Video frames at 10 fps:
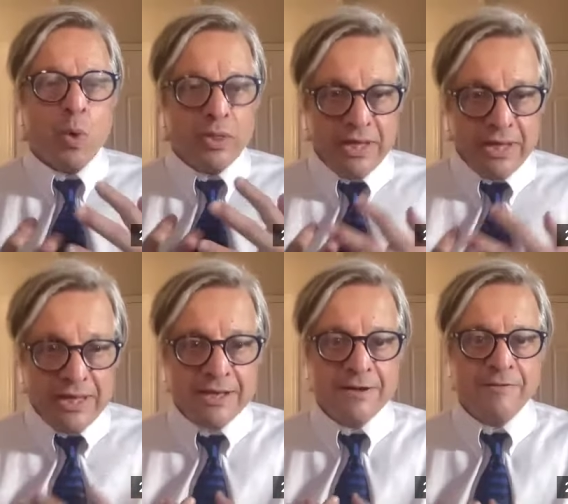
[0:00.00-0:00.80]
When the
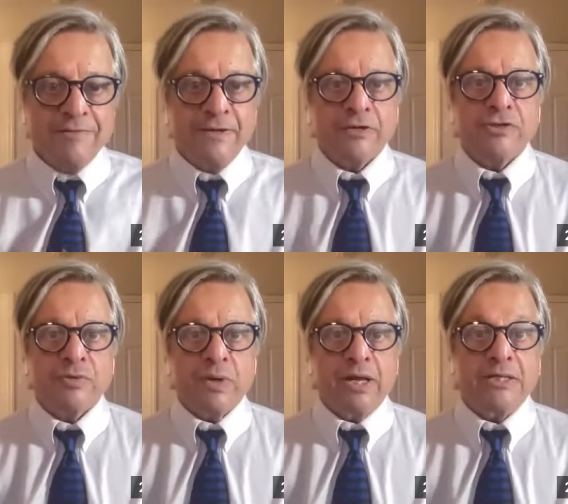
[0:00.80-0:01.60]
ego
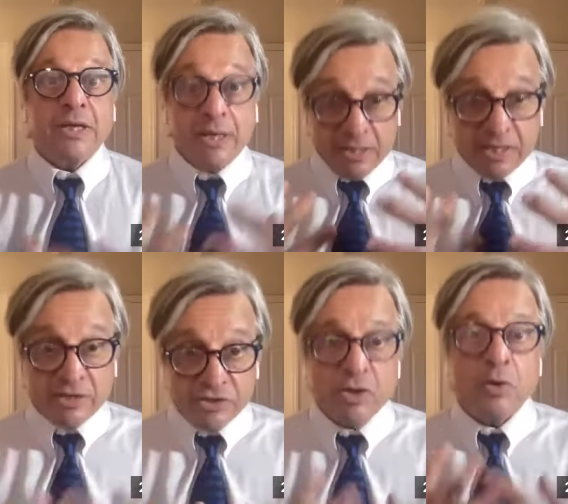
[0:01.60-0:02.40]
feels threatened, it's
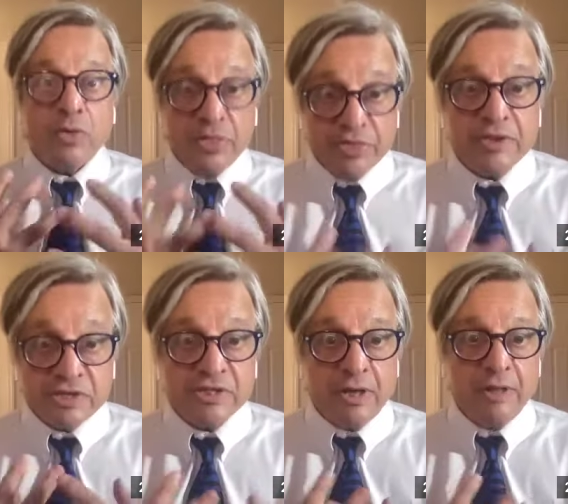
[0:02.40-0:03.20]
as though
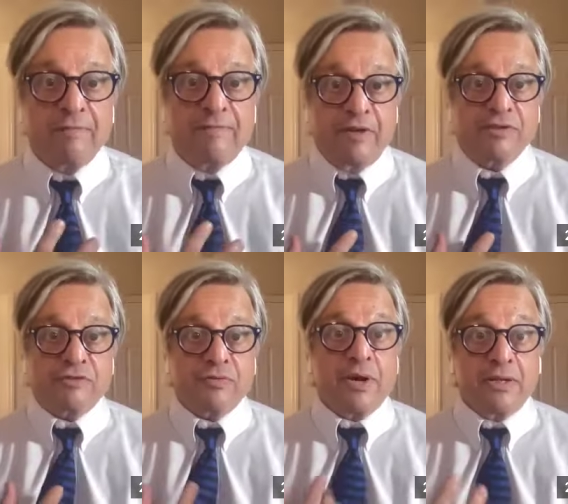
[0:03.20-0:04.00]
the self
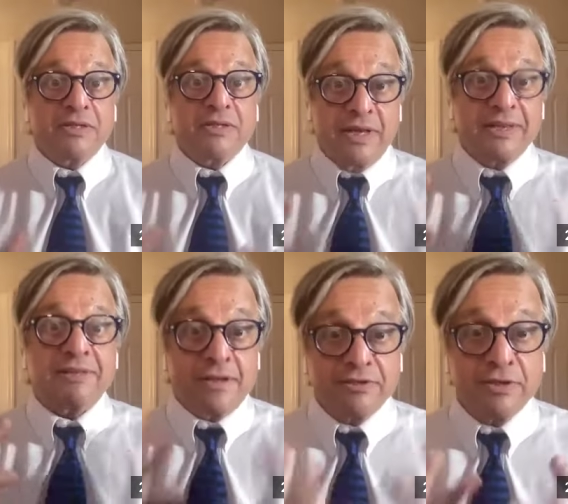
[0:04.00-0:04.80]
is threatened.
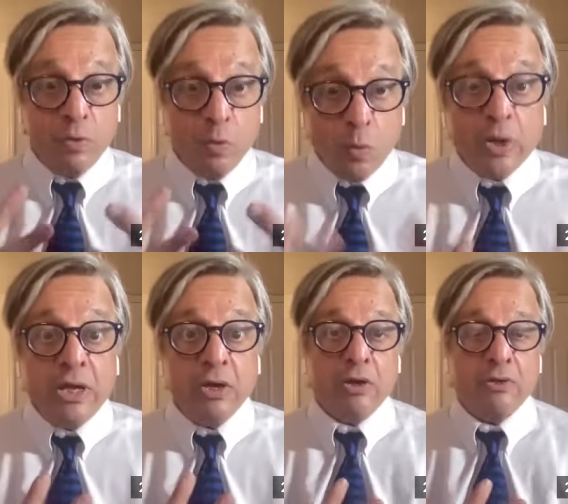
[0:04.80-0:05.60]
It's as though
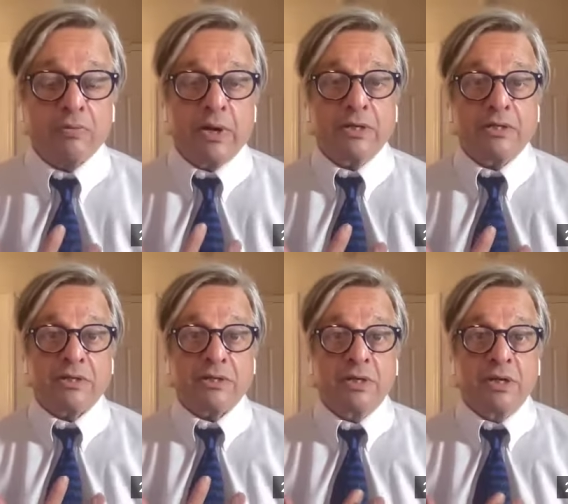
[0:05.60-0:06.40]
we are
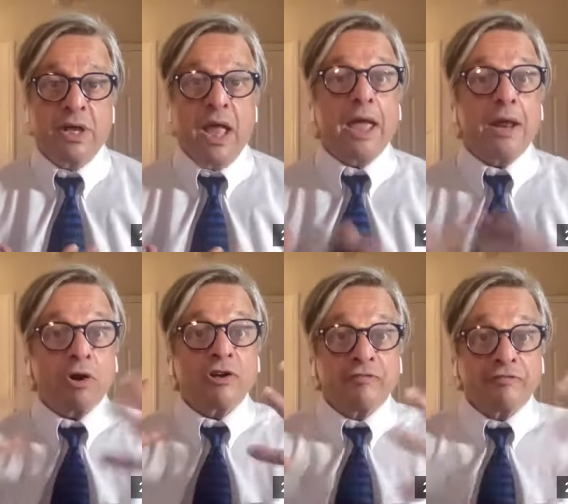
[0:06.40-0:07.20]
threatened.
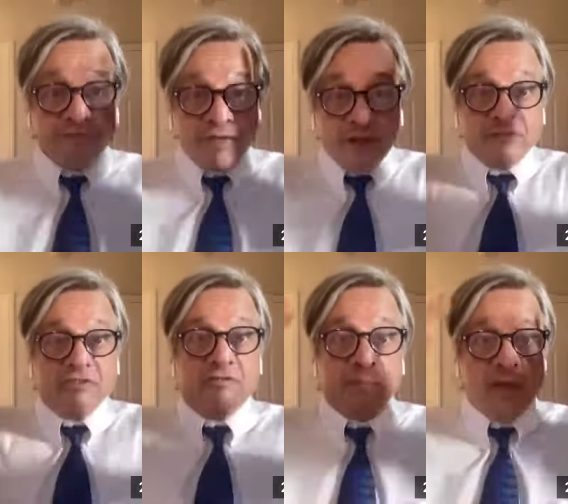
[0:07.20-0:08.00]
and our
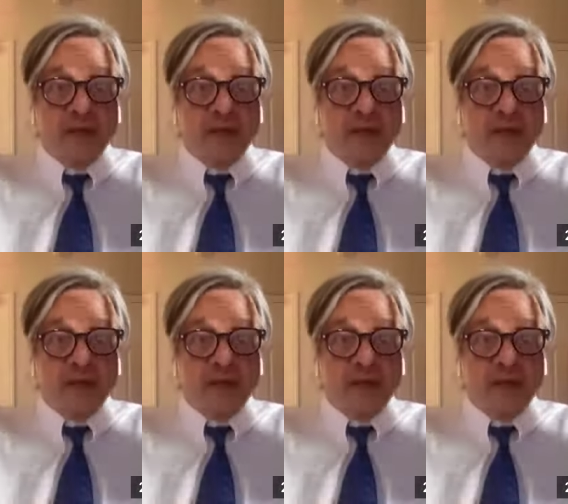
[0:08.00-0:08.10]
defensive